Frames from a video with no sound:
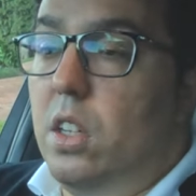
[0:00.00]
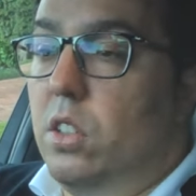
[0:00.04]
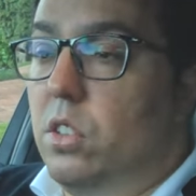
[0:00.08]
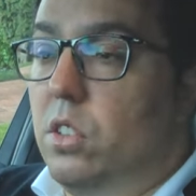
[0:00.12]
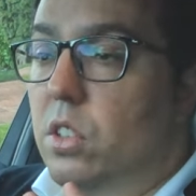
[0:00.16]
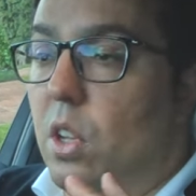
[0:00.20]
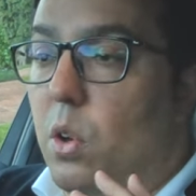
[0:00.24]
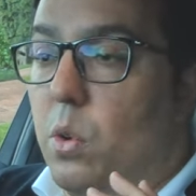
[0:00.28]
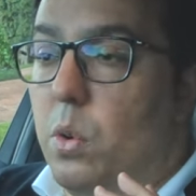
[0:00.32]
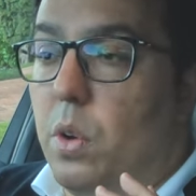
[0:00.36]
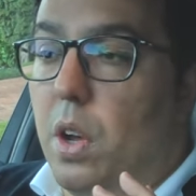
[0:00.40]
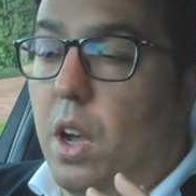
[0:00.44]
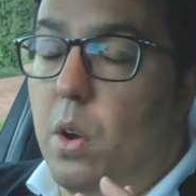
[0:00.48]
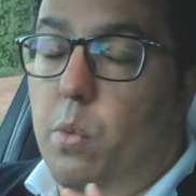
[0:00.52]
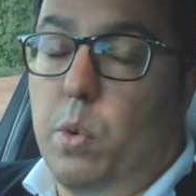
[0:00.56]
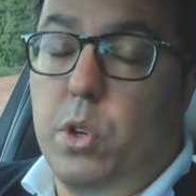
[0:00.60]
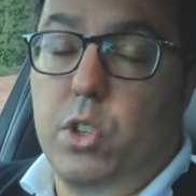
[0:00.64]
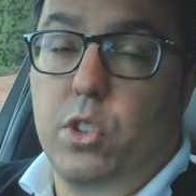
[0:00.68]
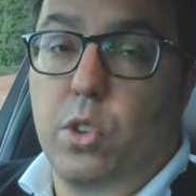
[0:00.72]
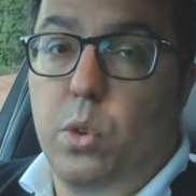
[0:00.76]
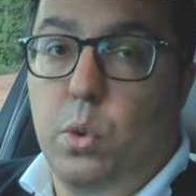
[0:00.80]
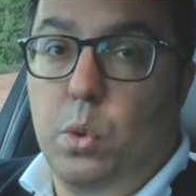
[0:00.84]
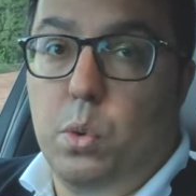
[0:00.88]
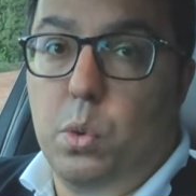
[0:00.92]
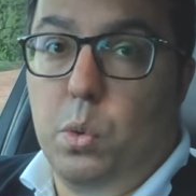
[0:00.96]
So I
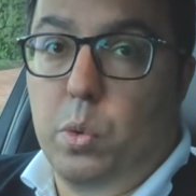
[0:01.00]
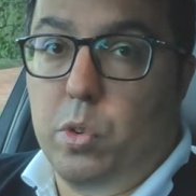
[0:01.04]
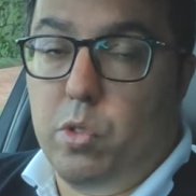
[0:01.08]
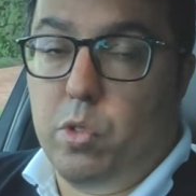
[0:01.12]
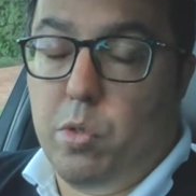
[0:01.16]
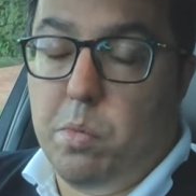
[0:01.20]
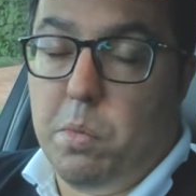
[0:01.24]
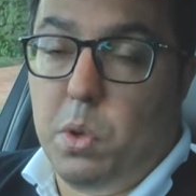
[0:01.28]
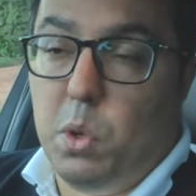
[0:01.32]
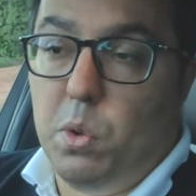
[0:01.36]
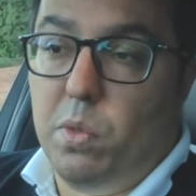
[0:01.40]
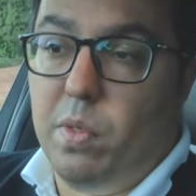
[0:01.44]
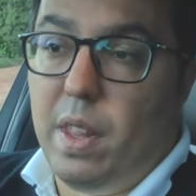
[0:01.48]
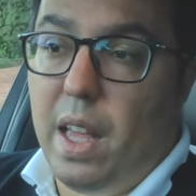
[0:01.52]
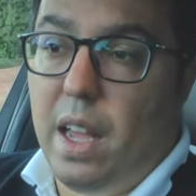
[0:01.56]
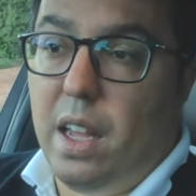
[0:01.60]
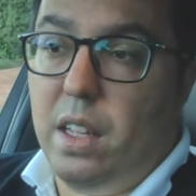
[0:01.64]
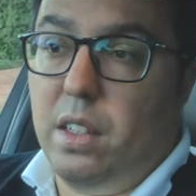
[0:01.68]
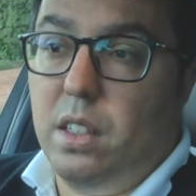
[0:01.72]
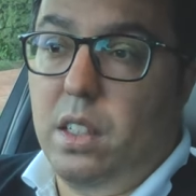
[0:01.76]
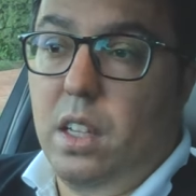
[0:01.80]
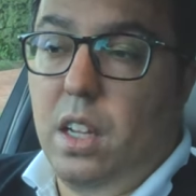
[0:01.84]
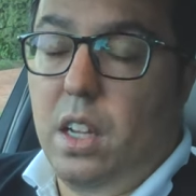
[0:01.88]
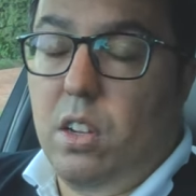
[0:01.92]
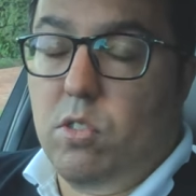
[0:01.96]
wish Google would remove that
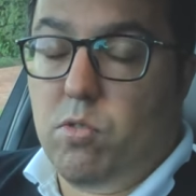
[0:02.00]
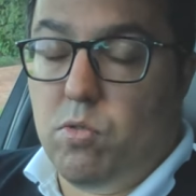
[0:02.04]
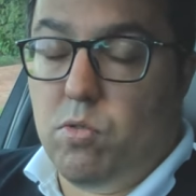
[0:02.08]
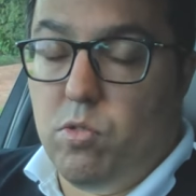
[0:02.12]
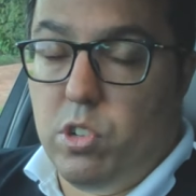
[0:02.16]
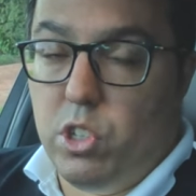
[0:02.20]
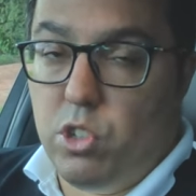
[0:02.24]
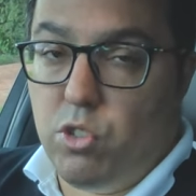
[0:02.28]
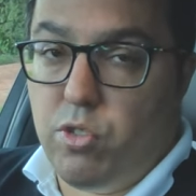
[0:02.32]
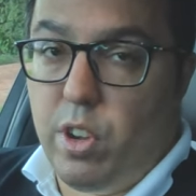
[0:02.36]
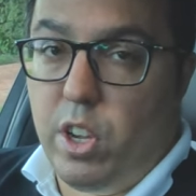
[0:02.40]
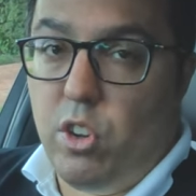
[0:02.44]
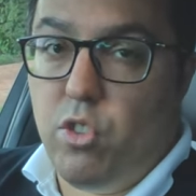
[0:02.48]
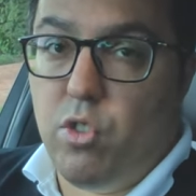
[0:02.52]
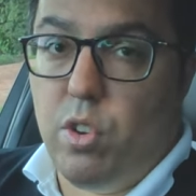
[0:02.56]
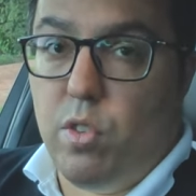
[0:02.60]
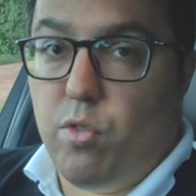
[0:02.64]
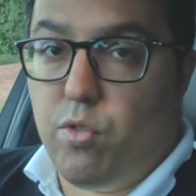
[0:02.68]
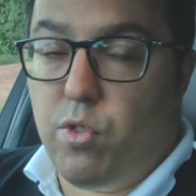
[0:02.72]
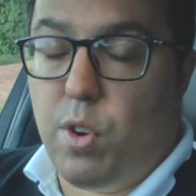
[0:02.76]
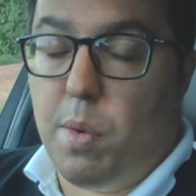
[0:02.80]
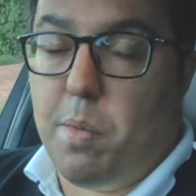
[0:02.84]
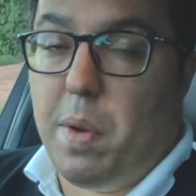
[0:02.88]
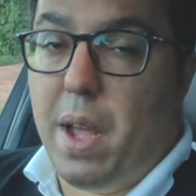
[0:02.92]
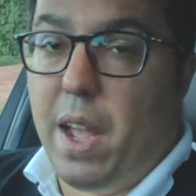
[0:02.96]
restriction
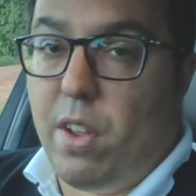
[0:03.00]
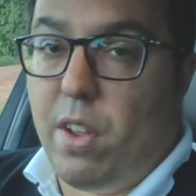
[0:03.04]
from